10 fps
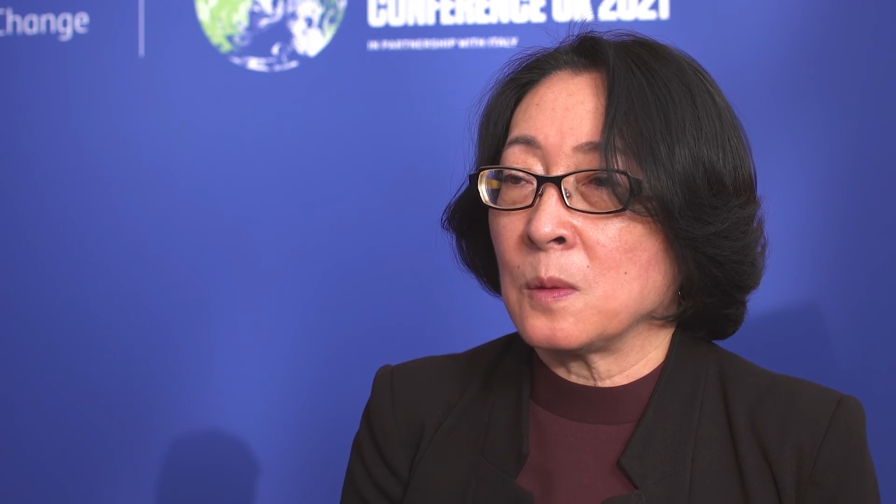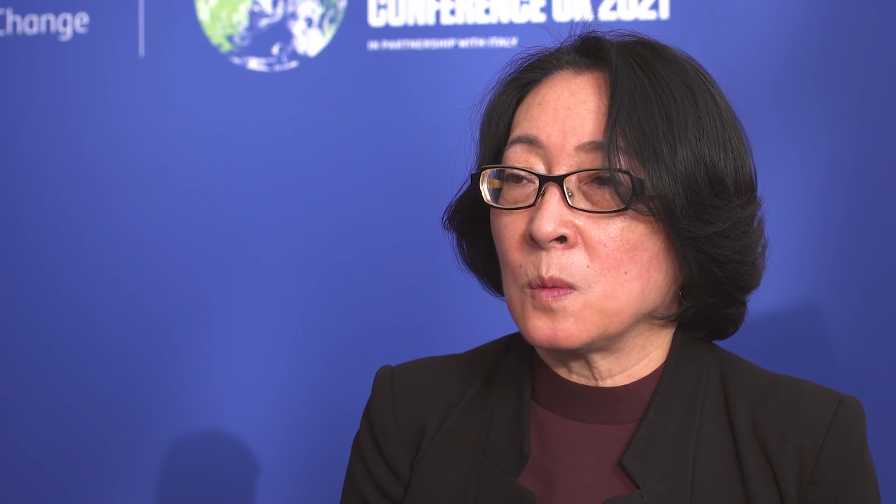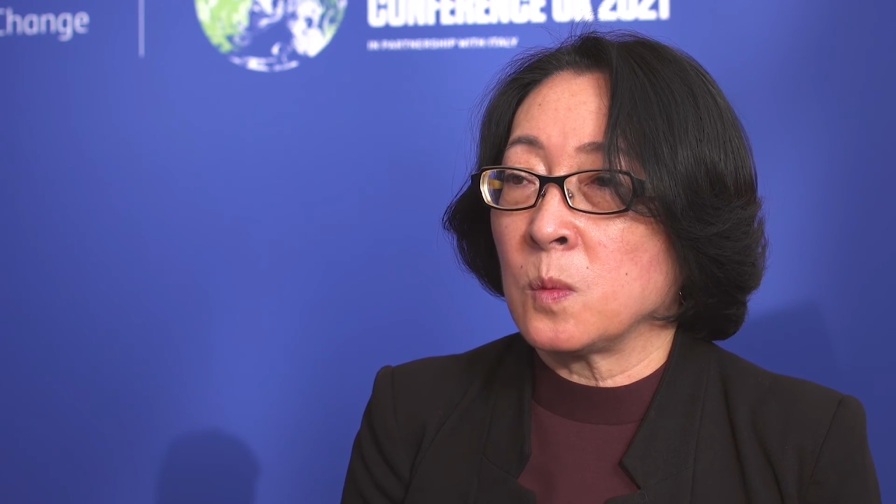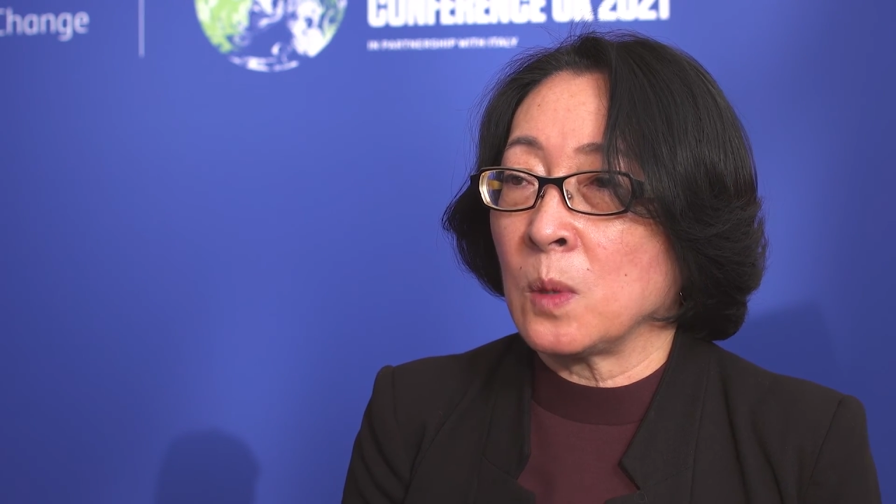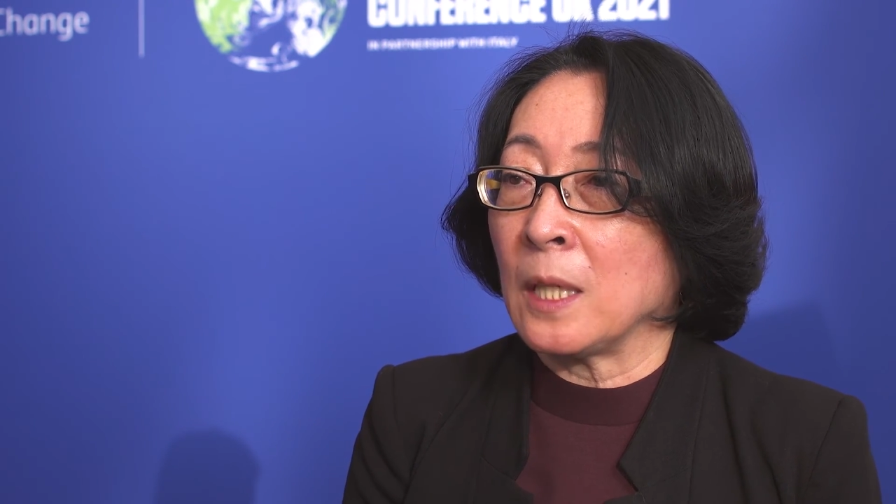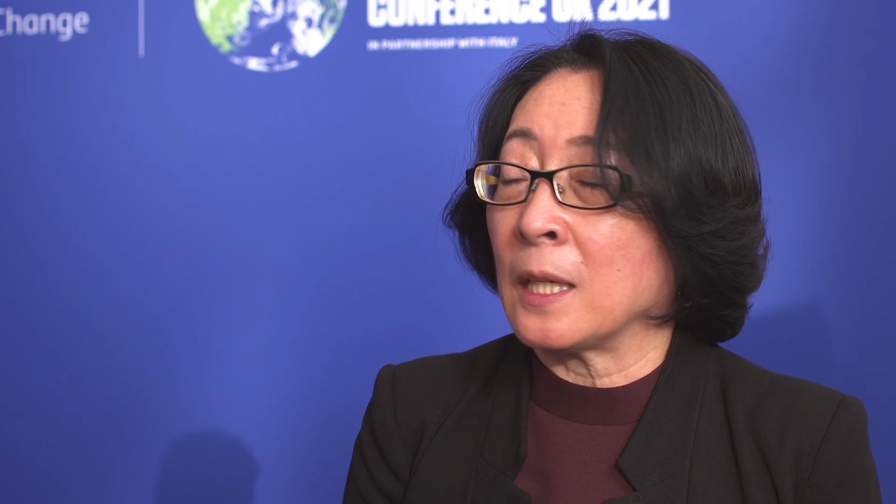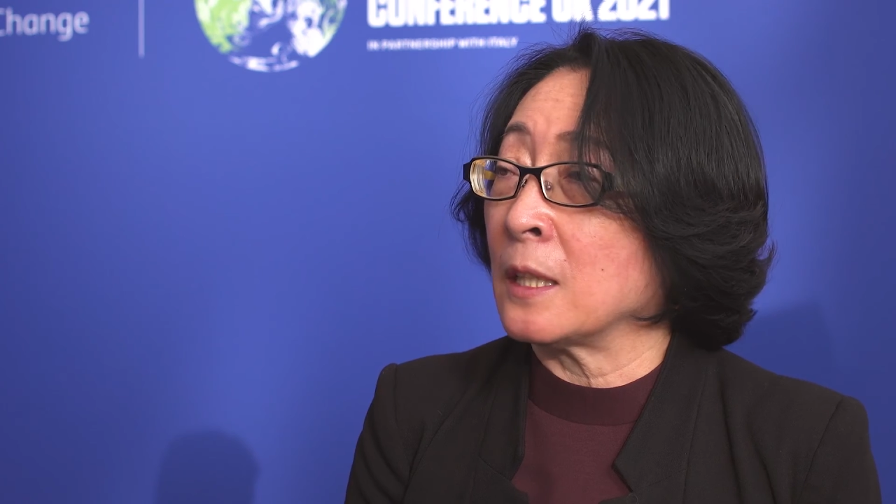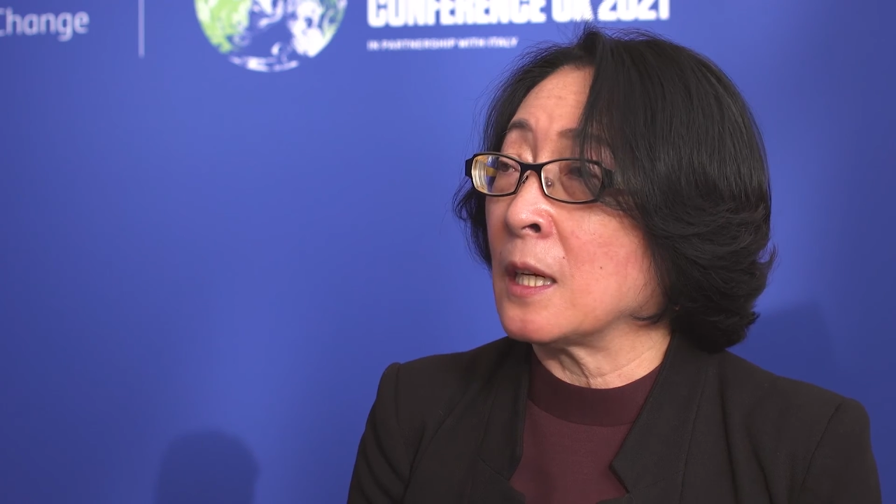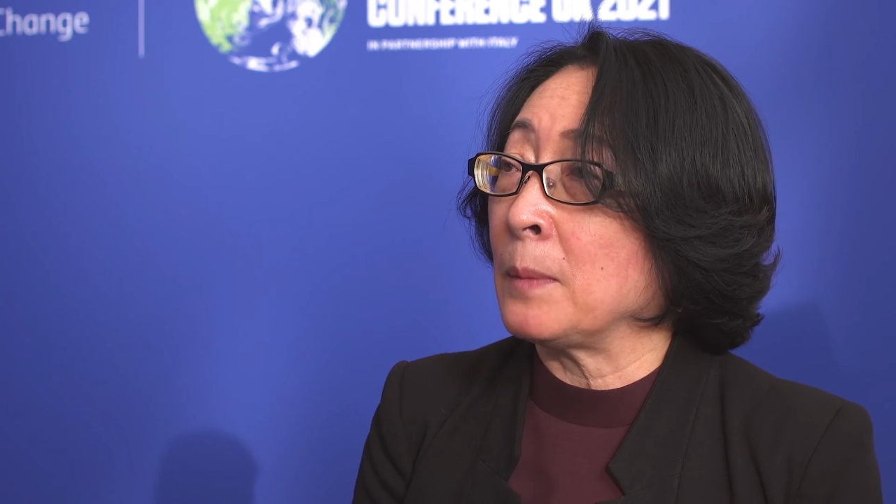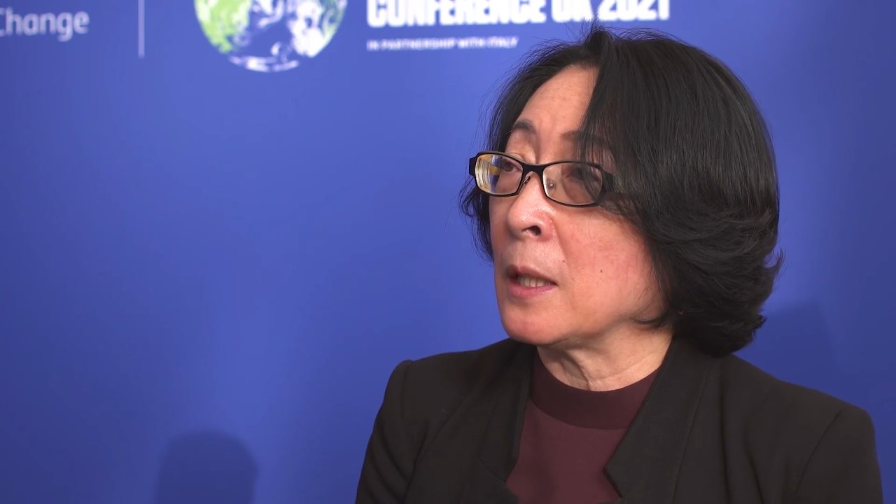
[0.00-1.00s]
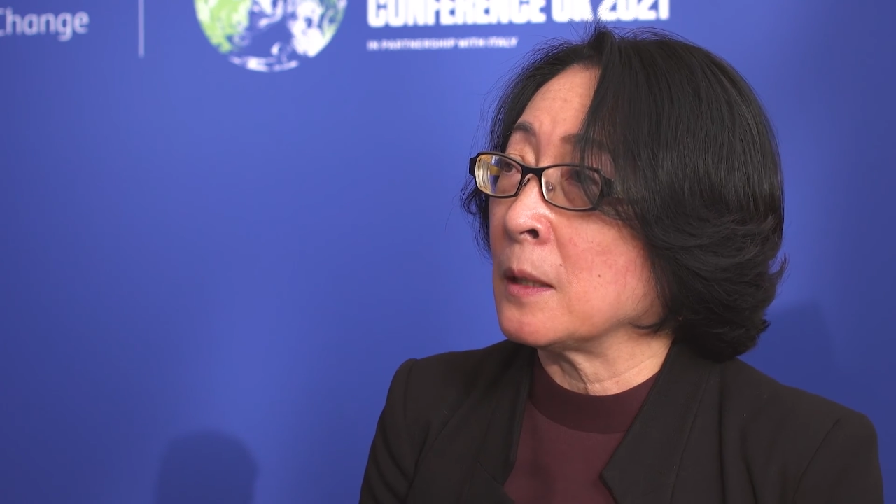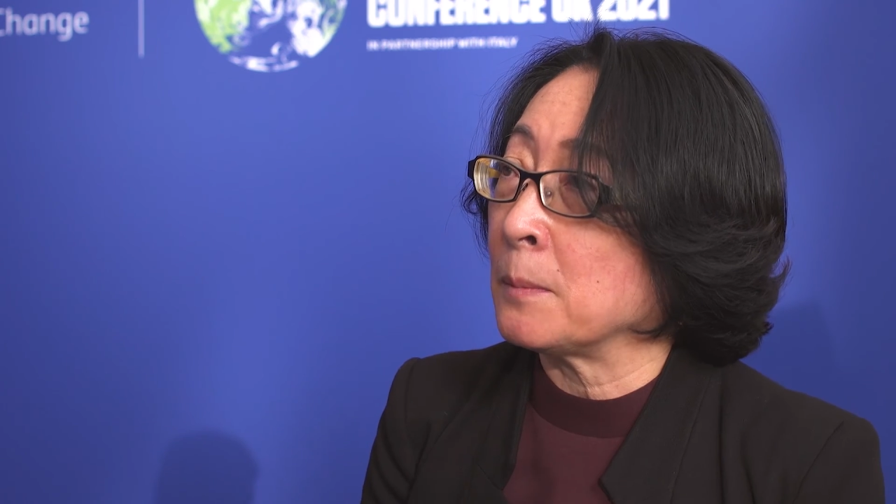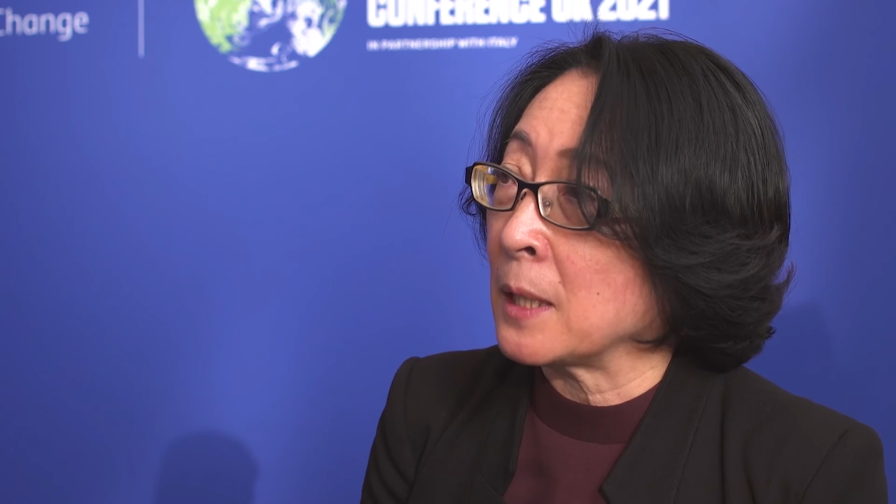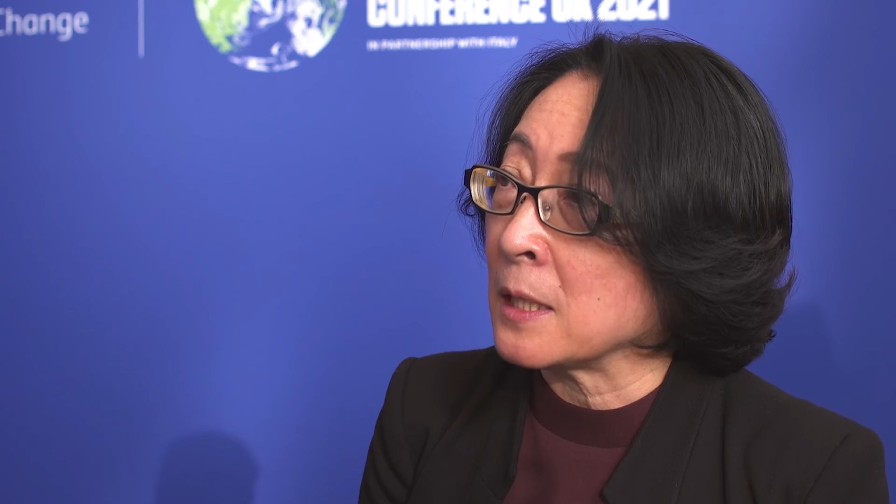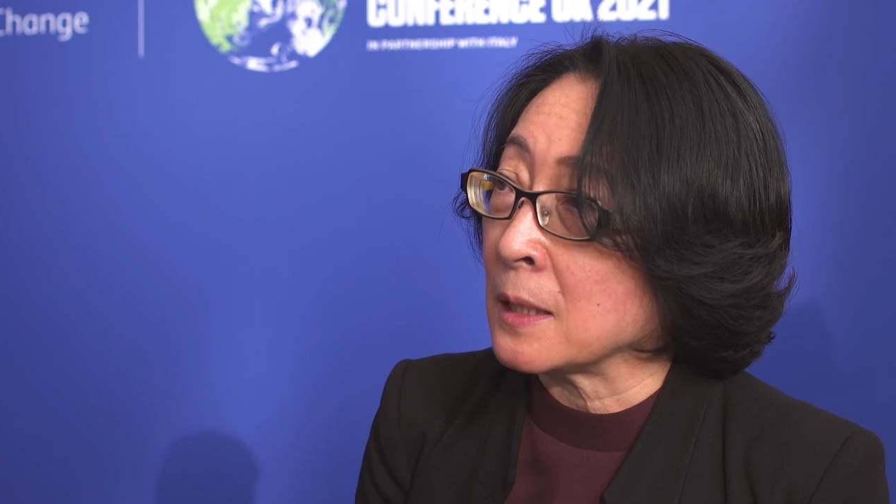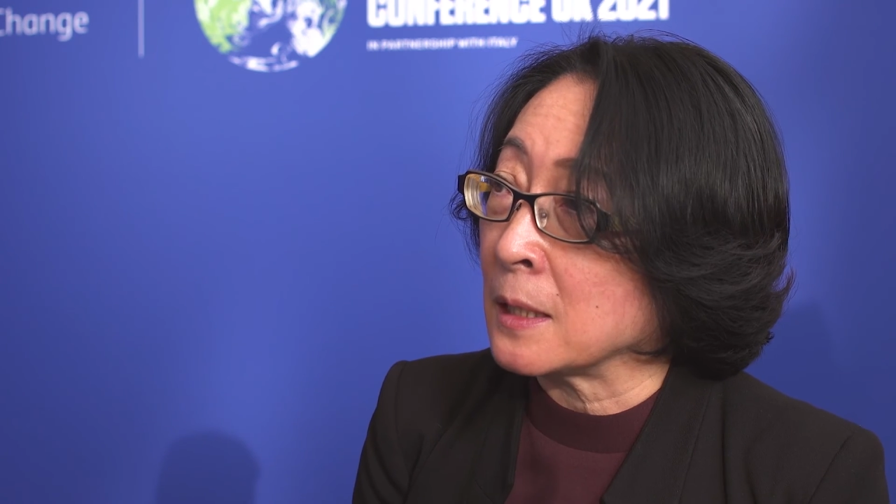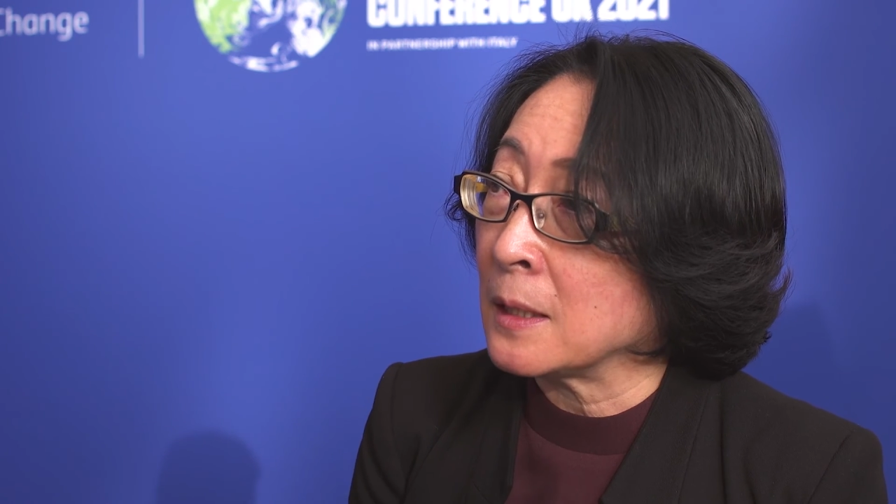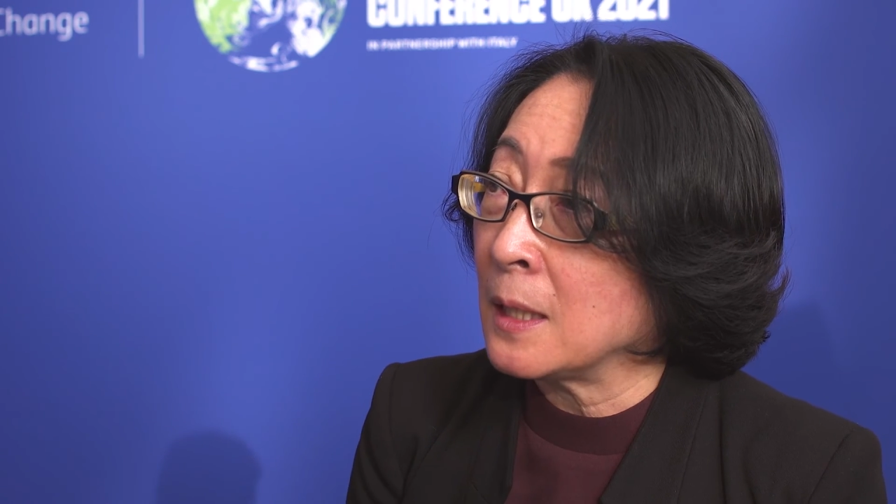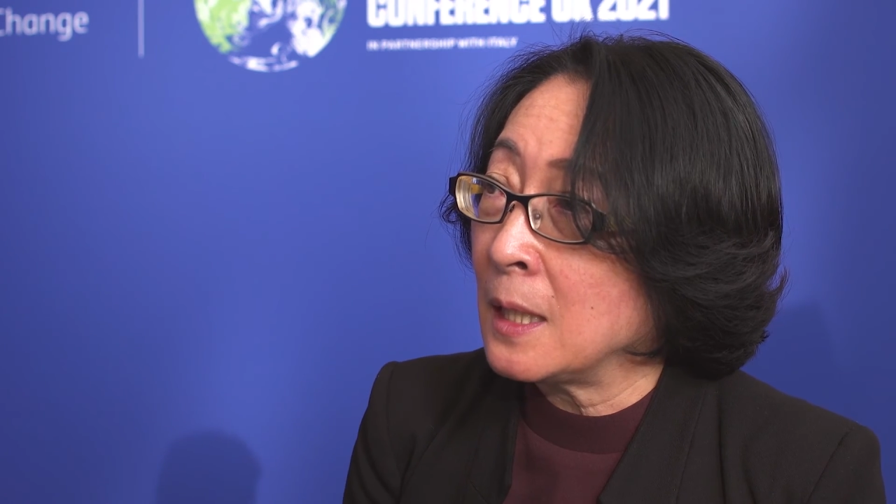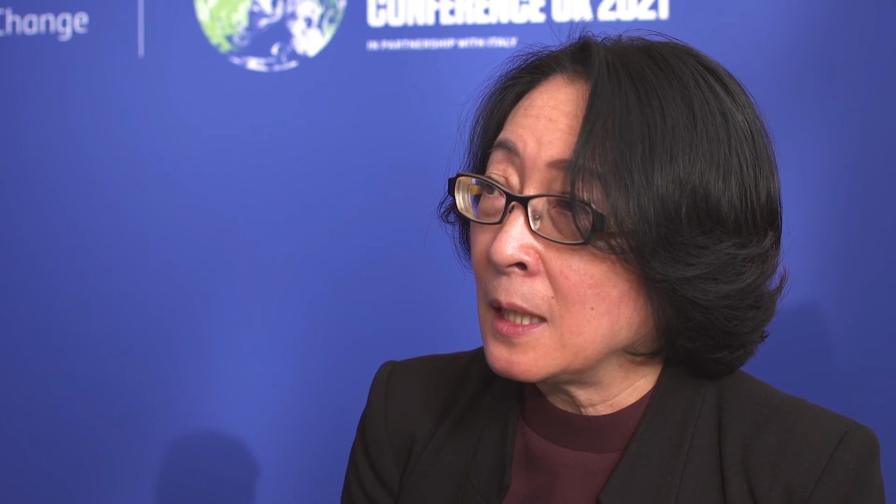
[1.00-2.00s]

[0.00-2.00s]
we cannot be complacent,